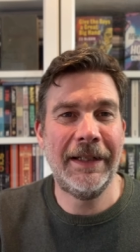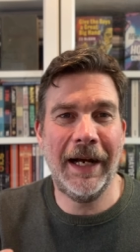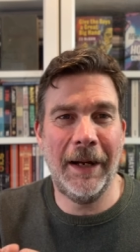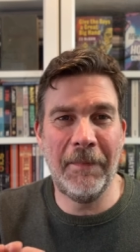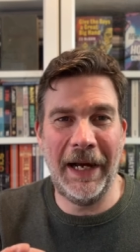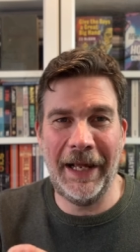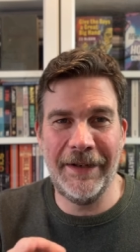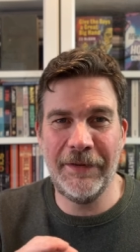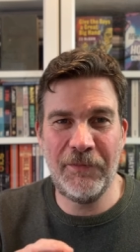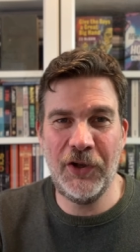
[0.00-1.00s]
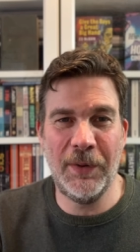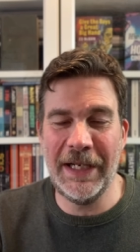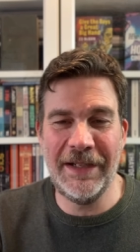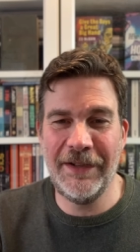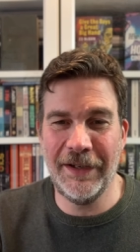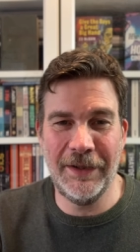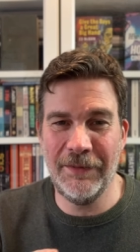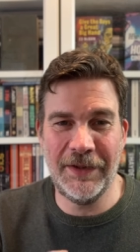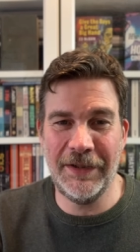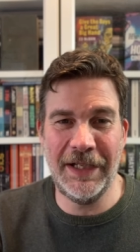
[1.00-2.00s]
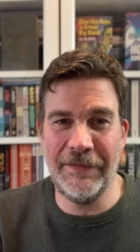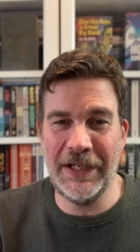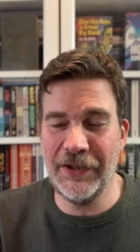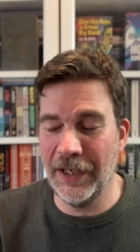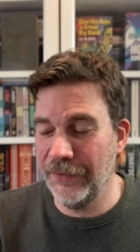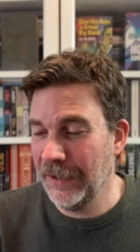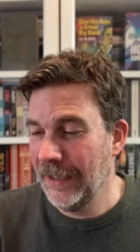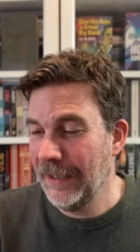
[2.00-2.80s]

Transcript: and tune into to TV shows.